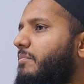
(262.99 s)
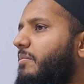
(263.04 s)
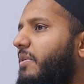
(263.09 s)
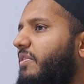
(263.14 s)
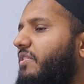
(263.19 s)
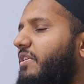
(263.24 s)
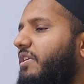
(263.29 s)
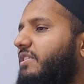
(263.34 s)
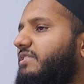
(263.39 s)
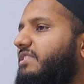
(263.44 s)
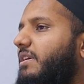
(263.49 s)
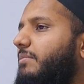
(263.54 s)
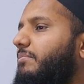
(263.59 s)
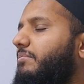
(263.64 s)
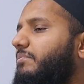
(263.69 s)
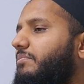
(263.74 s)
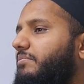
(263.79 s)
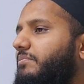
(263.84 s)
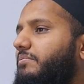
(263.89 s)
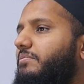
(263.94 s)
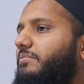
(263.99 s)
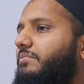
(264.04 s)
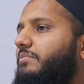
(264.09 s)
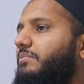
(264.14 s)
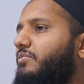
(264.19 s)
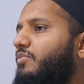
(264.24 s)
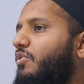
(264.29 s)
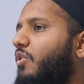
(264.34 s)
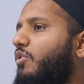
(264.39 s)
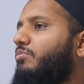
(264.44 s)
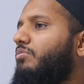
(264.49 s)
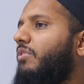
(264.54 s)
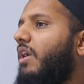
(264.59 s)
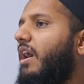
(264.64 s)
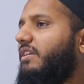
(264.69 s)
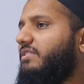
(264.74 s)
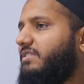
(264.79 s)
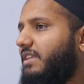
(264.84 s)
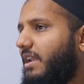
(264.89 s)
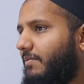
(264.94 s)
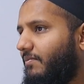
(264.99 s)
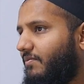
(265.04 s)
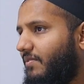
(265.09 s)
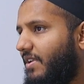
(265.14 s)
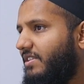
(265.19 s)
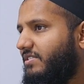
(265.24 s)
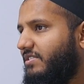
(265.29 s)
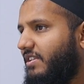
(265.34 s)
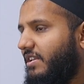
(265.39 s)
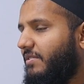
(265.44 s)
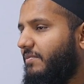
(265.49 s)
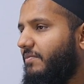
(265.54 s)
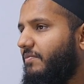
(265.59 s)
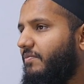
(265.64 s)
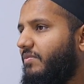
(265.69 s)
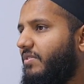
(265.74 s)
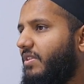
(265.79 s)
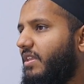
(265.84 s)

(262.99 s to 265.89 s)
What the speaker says: but there are some roadblocks that I'm facing,